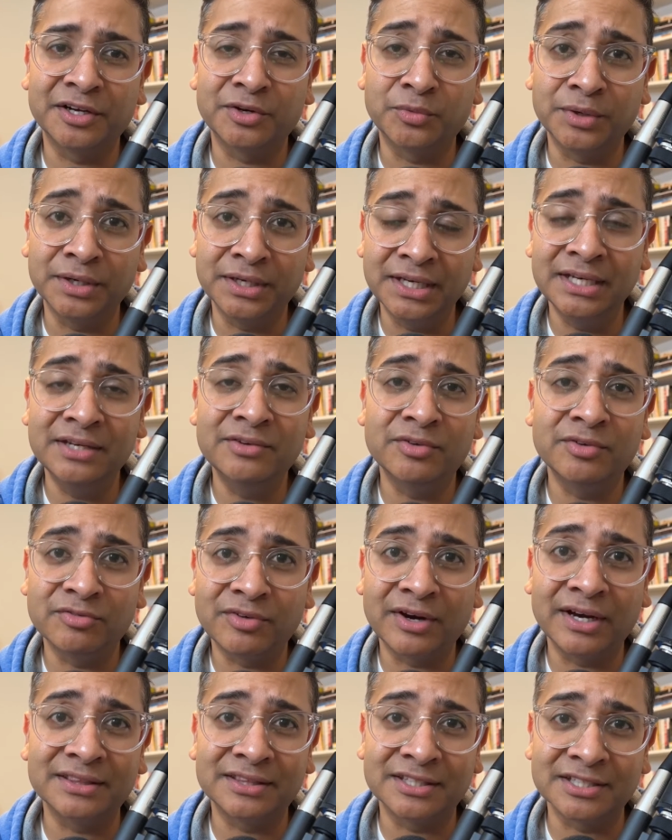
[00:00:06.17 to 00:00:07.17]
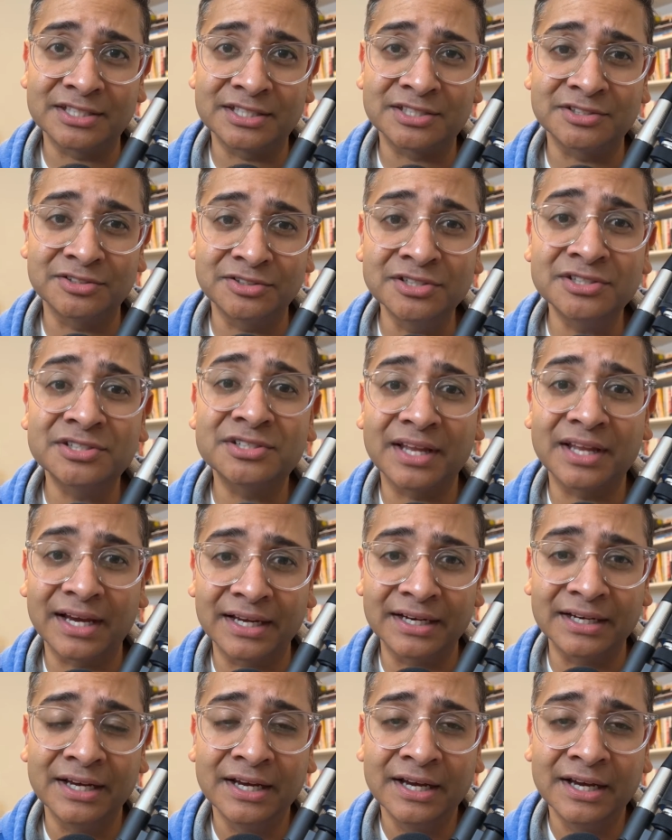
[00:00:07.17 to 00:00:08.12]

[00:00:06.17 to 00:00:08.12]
we need to invite the searchlight